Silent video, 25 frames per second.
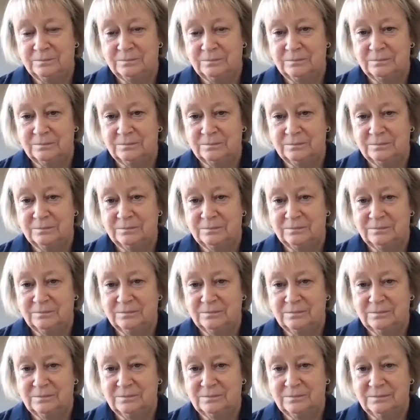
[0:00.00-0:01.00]

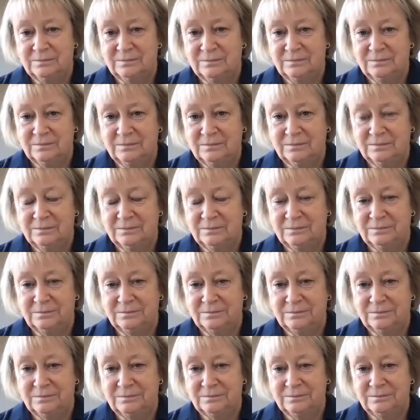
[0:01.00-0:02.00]

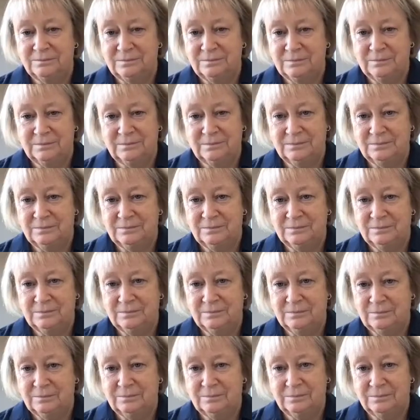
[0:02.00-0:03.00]

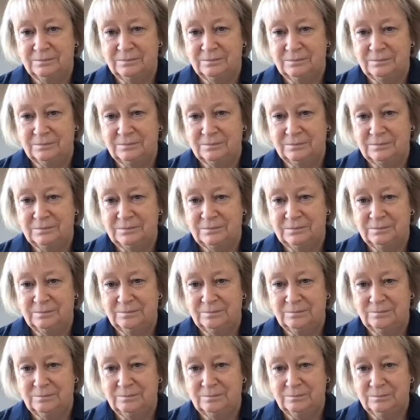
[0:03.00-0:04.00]

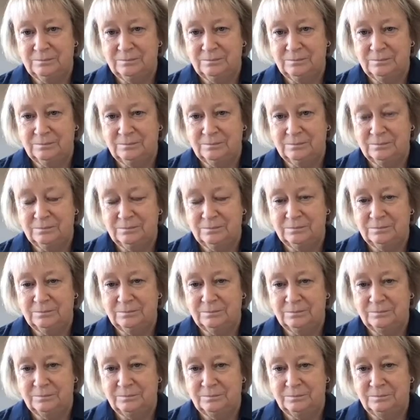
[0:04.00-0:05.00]

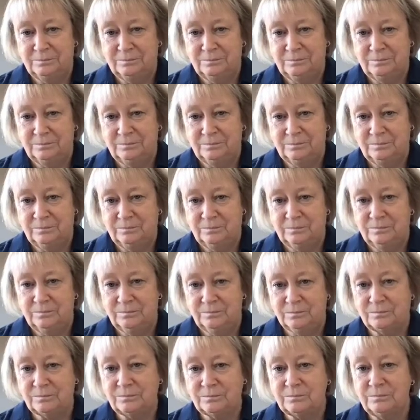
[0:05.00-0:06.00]

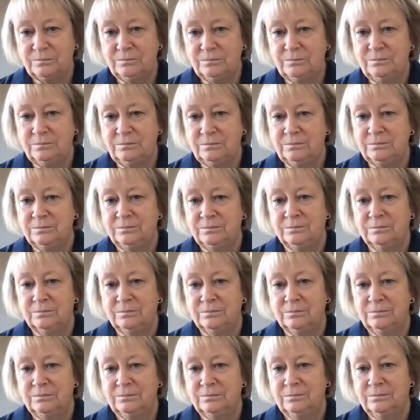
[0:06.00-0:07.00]

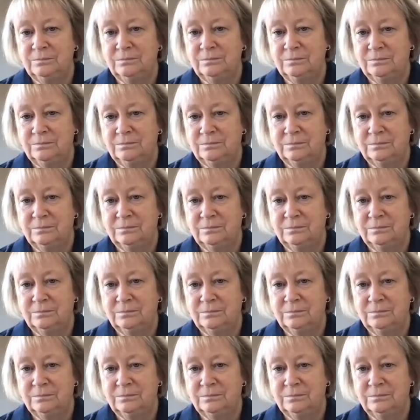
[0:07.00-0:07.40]
The person shown says nothing.